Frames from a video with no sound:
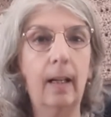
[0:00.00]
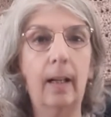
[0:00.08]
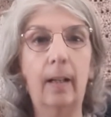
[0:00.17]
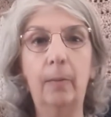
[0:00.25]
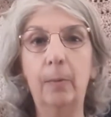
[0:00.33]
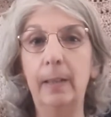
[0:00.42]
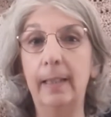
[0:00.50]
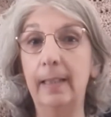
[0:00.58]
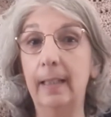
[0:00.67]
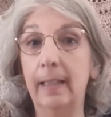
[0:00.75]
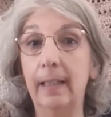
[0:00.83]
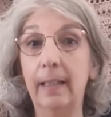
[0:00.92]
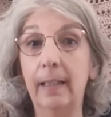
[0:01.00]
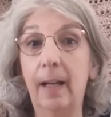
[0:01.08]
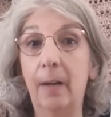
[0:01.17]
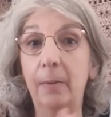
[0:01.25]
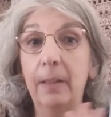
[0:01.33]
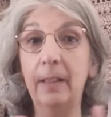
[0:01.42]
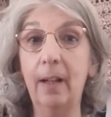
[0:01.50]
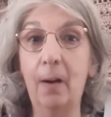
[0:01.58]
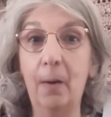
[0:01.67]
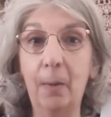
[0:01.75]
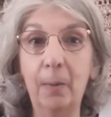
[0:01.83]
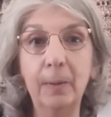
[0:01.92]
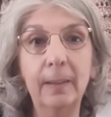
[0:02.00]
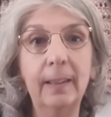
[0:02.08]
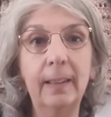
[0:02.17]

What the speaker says: We'll see how it goes.